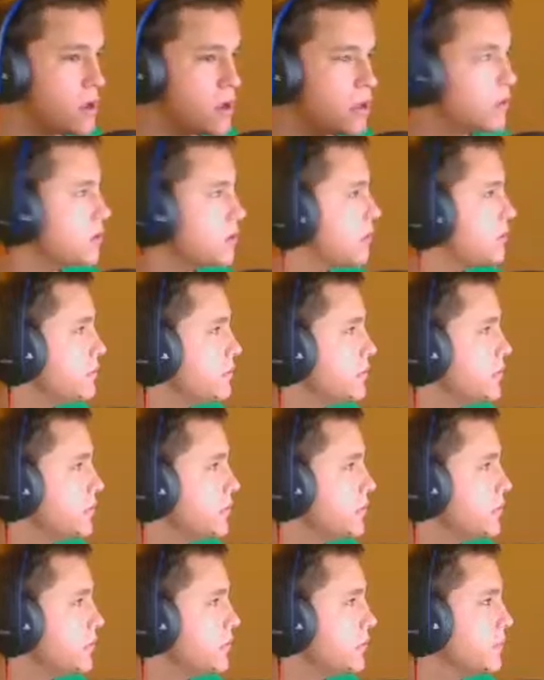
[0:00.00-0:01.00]
Hello,
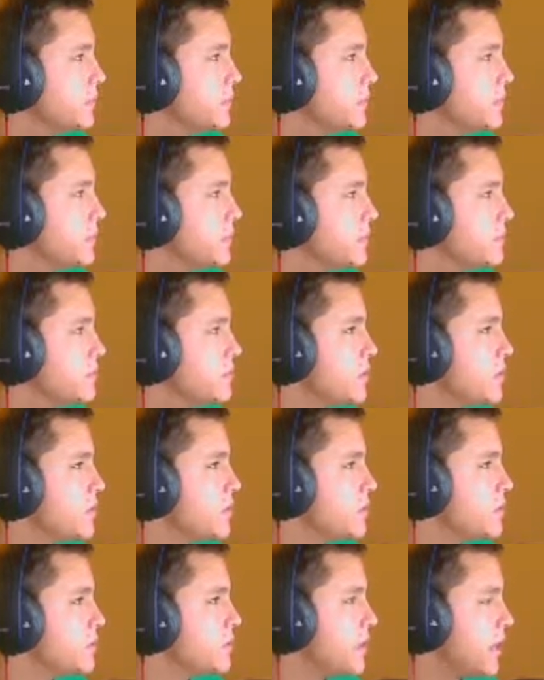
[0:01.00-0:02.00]
everybody. How's everybody
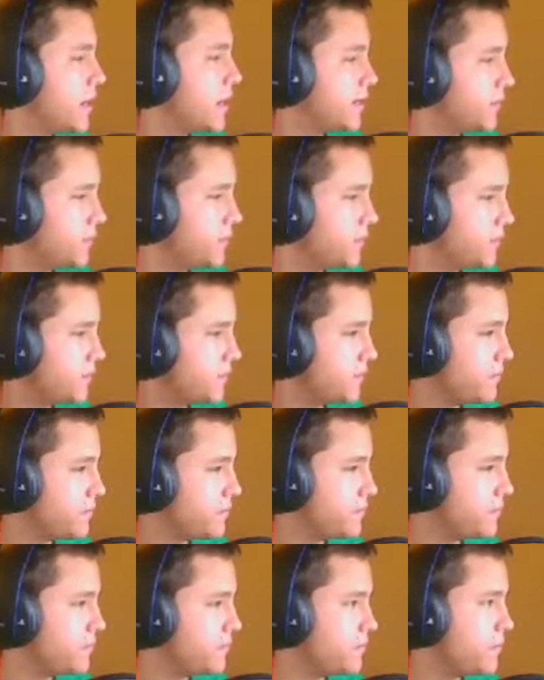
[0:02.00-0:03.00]
doing today?
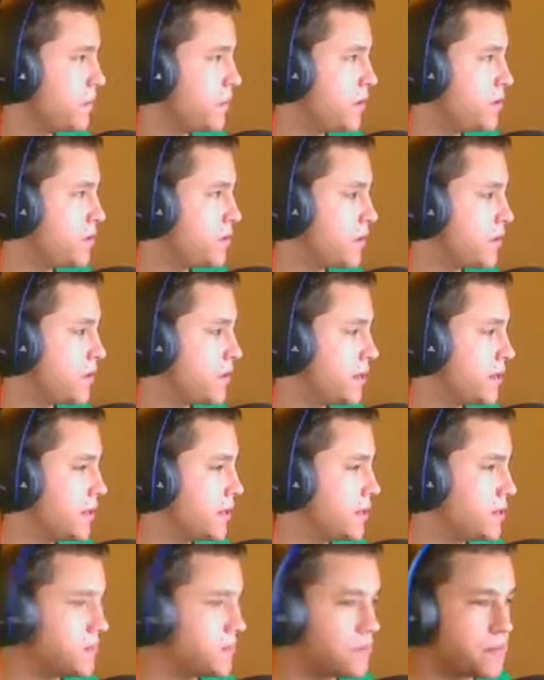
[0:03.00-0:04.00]
Everybody filing
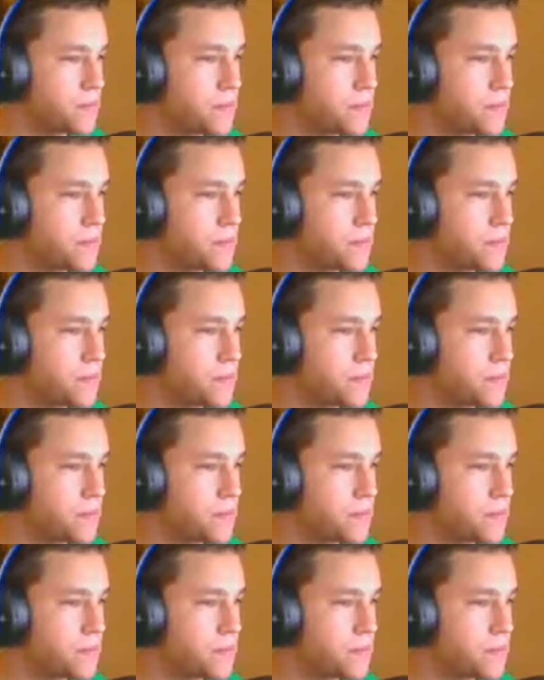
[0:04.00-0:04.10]
in.